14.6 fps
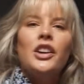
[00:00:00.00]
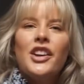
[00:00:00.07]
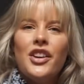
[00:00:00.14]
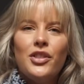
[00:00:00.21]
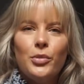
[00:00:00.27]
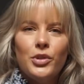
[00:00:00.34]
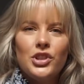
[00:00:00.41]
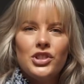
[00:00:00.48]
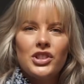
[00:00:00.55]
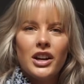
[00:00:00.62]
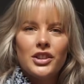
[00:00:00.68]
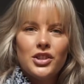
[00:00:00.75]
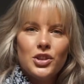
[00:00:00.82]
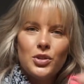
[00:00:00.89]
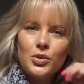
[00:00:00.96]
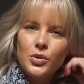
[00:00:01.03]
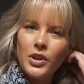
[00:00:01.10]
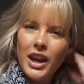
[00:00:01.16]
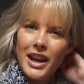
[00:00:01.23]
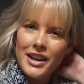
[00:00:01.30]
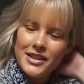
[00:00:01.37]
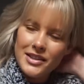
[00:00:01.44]
And then we just got two
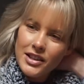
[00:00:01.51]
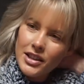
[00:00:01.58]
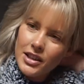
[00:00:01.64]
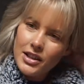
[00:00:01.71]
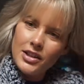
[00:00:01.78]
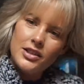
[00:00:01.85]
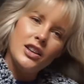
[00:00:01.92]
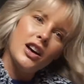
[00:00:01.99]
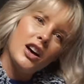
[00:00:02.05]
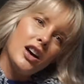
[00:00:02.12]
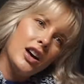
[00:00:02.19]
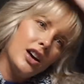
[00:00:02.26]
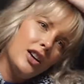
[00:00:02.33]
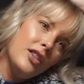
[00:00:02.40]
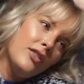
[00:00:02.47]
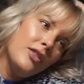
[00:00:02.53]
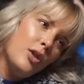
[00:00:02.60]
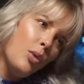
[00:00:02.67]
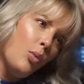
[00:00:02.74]
cases of